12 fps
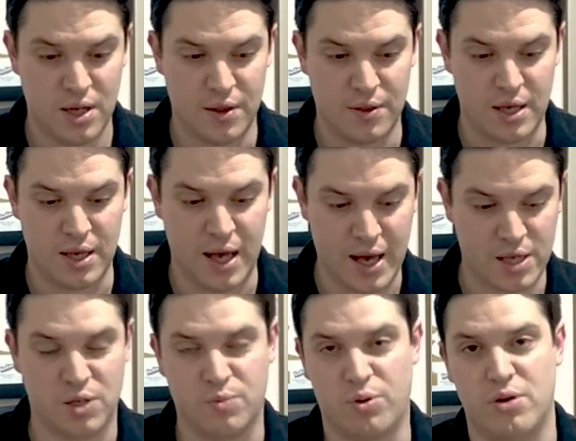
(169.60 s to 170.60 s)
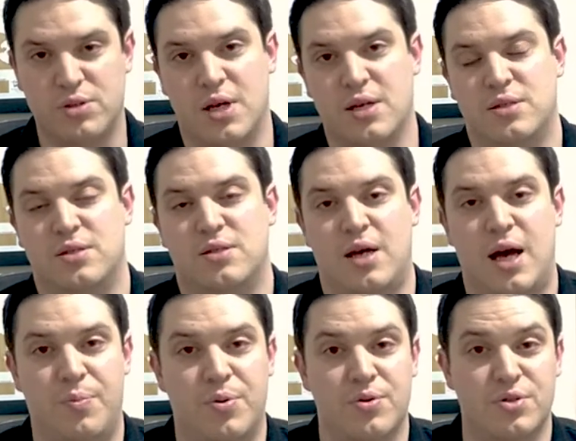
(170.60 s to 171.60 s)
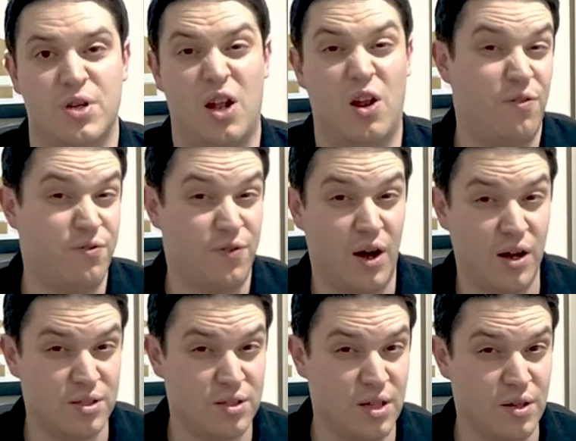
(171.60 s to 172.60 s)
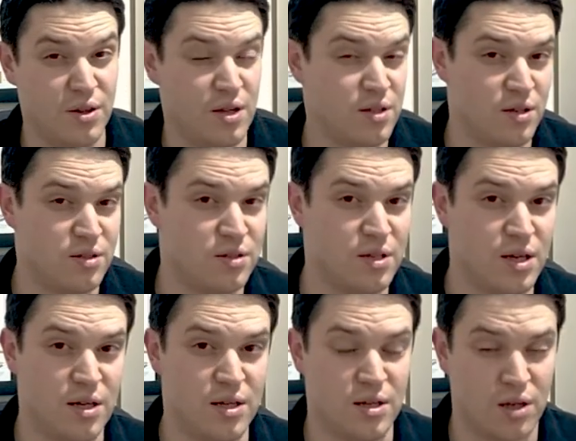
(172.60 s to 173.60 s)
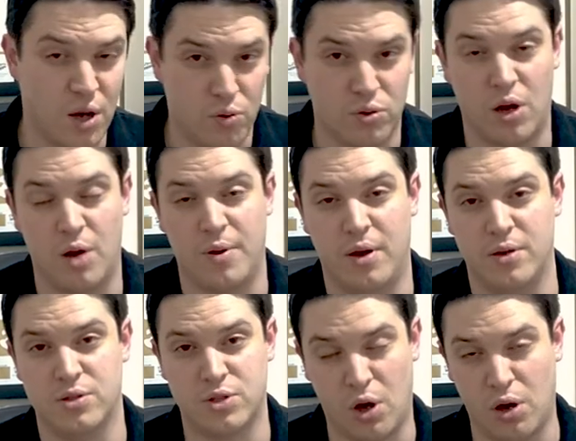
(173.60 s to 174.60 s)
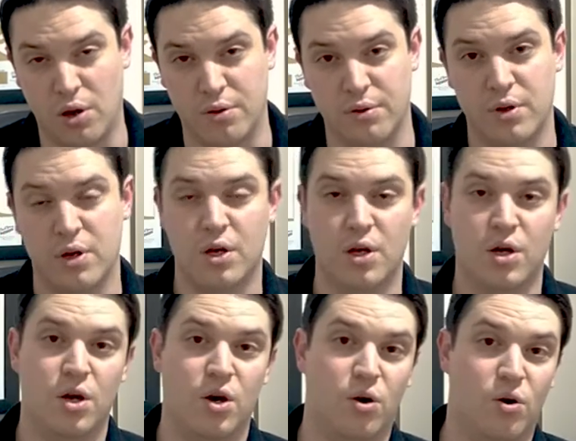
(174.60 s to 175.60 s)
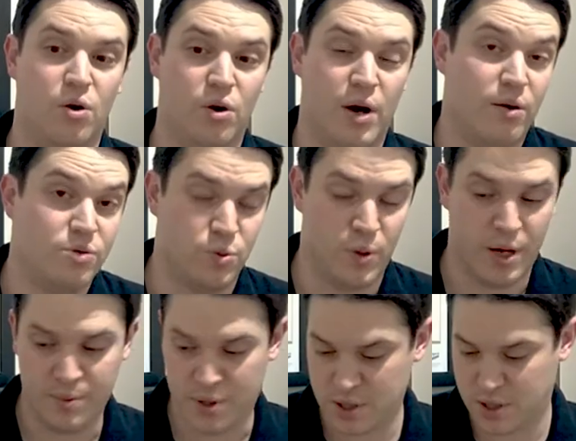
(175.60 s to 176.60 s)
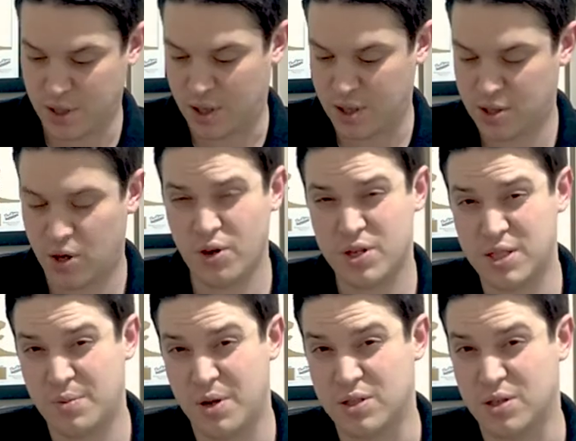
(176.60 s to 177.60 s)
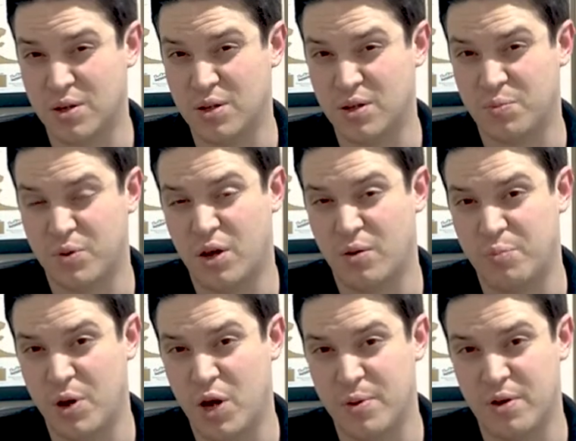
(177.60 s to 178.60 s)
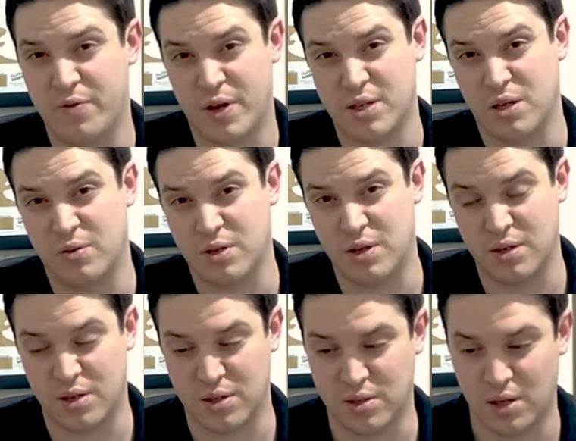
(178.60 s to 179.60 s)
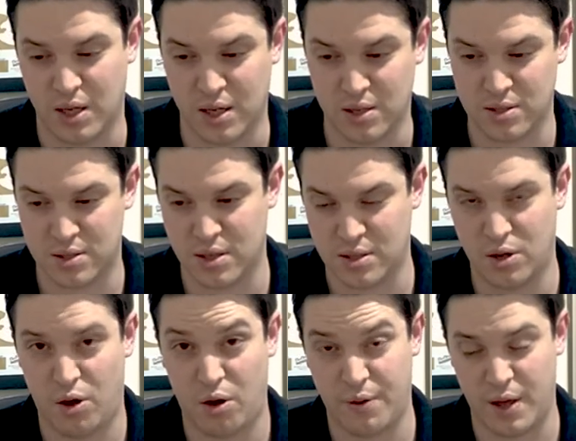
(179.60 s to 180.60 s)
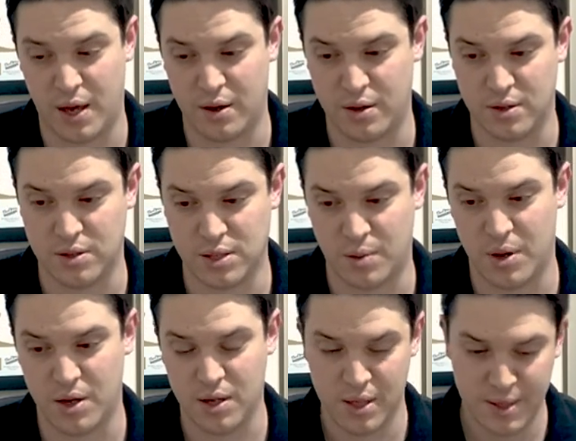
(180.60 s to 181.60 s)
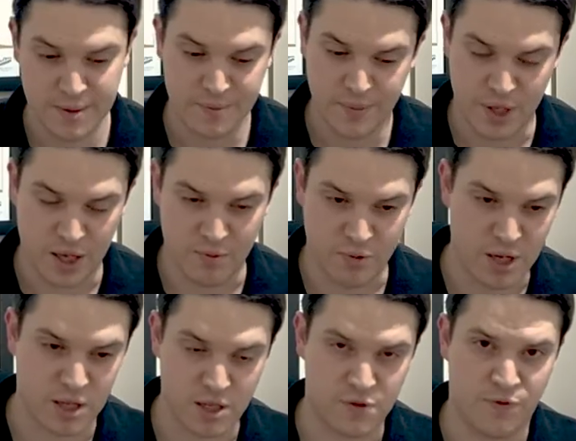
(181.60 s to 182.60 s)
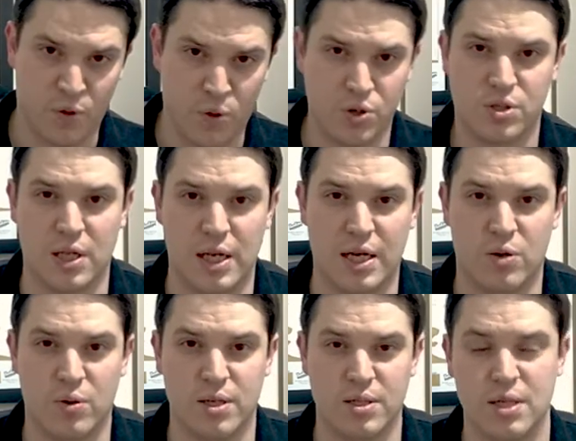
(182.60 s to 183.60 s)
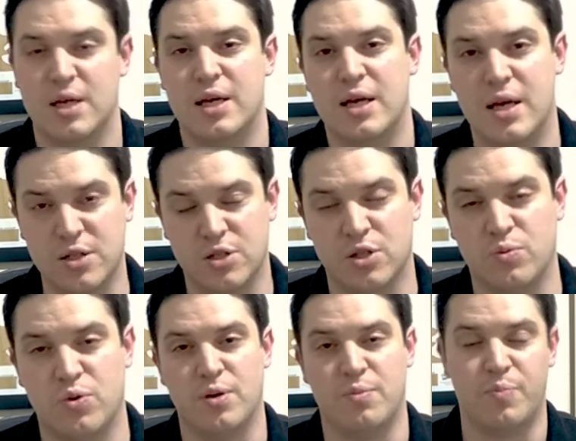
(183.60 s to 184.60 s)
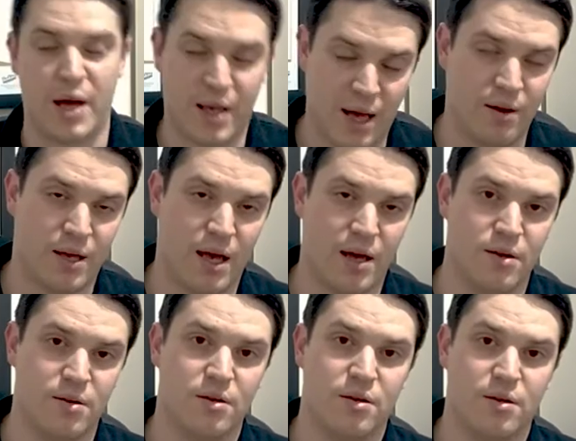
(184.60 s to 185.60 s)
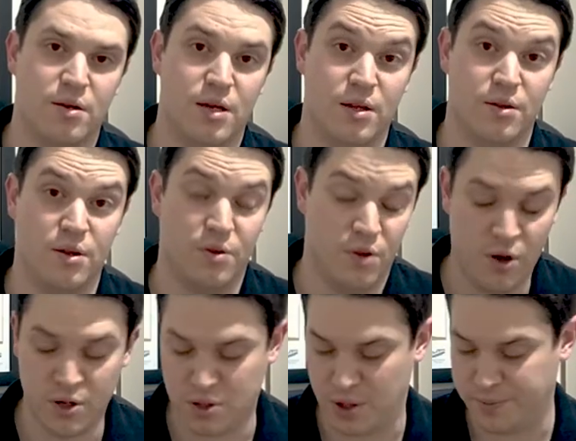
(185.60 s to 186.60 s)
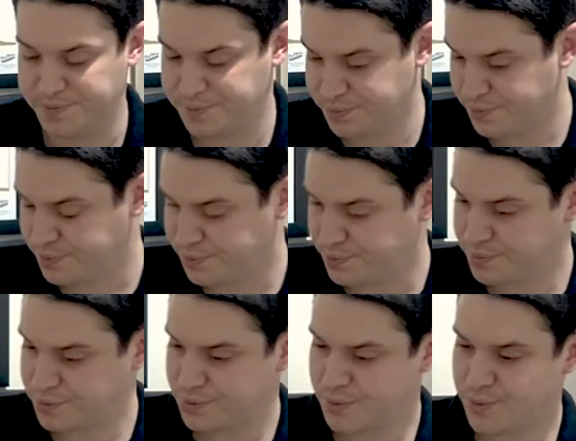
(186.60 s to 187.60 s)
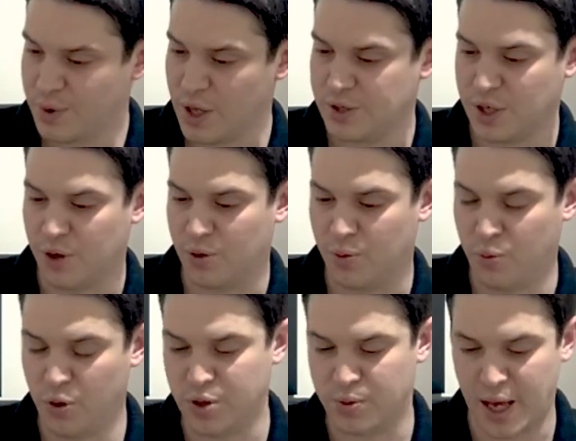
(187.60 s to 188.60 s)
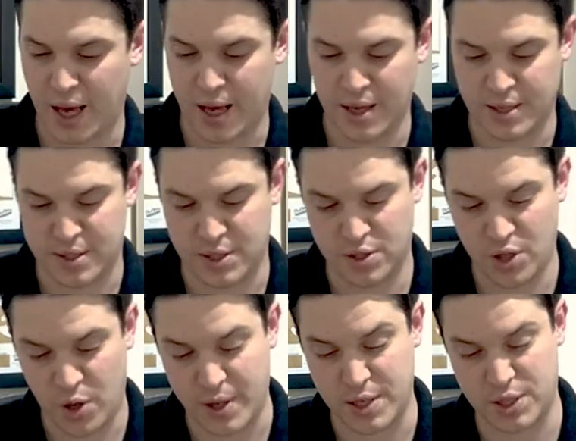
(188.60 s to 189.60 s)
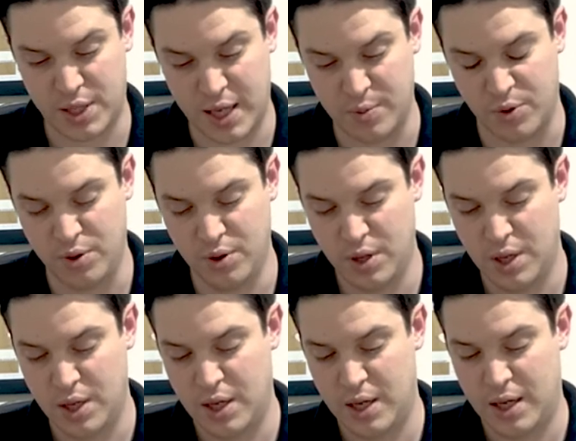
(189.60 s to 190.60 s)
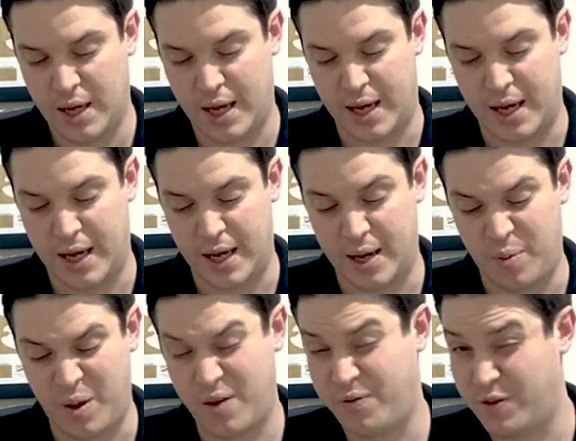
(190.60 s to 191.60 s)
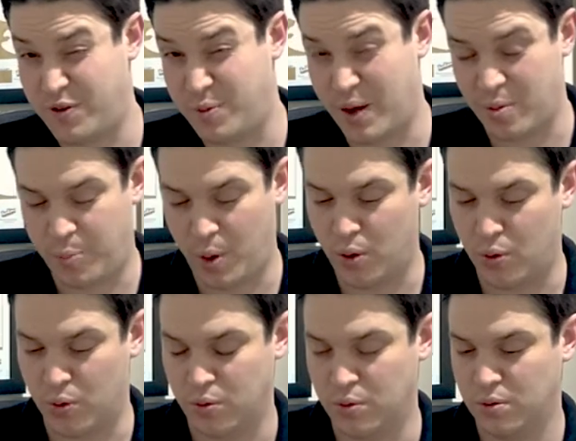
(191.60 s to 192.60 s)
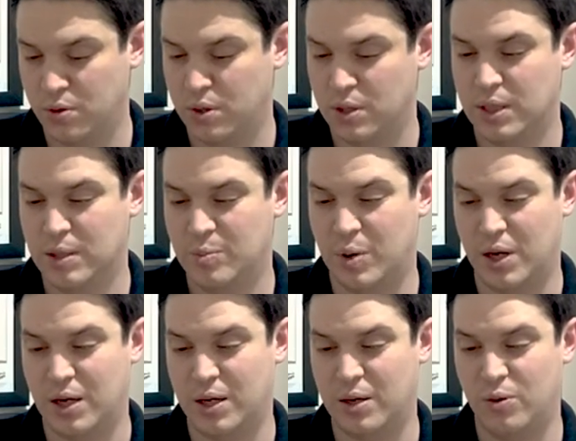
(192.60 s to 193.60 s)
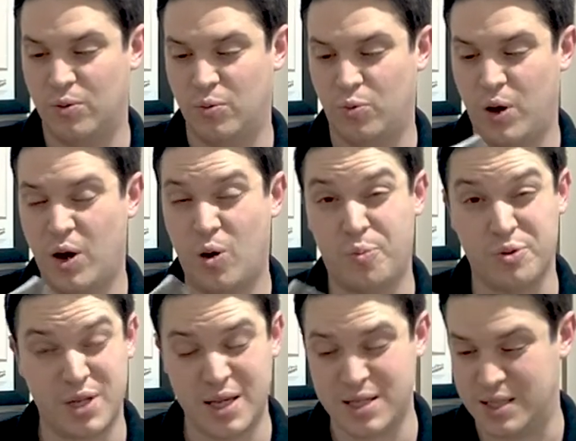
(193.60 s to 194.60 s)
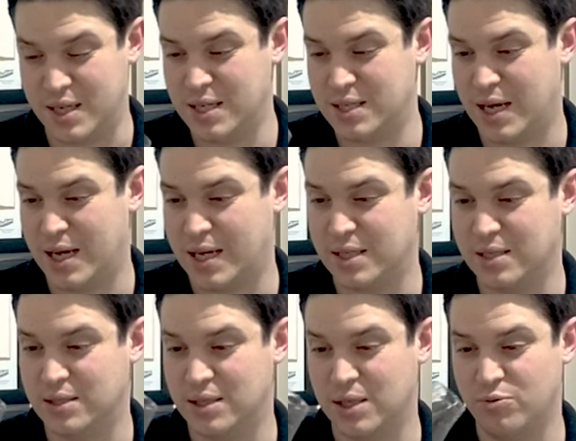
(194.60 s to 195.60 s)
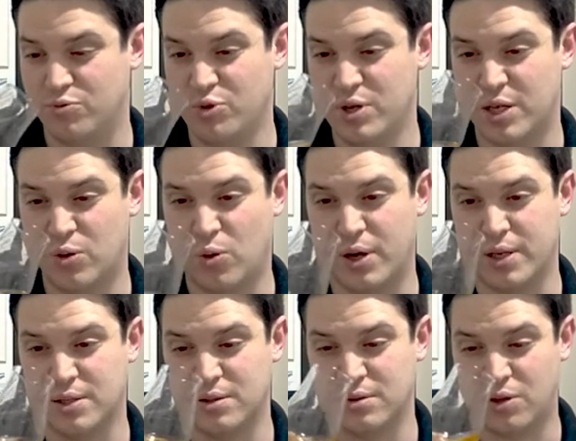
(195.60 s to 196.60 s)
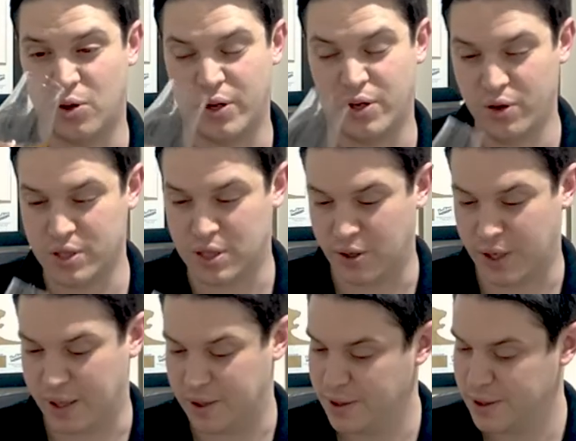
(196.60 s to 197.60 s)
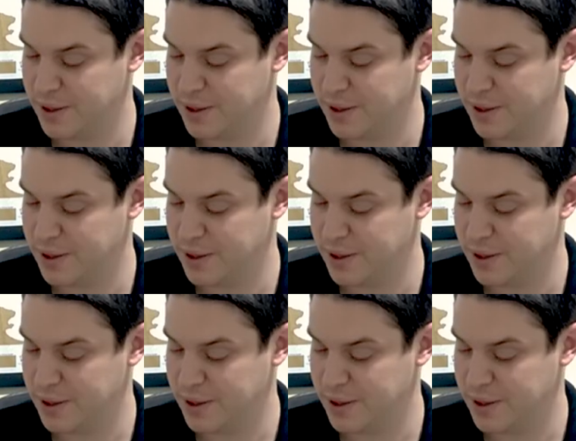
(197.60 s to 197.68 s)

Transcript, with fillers: the aging process happens a lot faster than it does in a cold climate like Scotland or elsewhere. It's uh, it's kind of similar to the kind of bourbon effect. You know, in, in Kentucky, it's it's hot there in the summer, and it really does force the liquid into the and back out again in, in the nighttime. So what you get is this no age statement uh, and about a 50 pound bottle, but well presented and uh, really quite quite nice looking.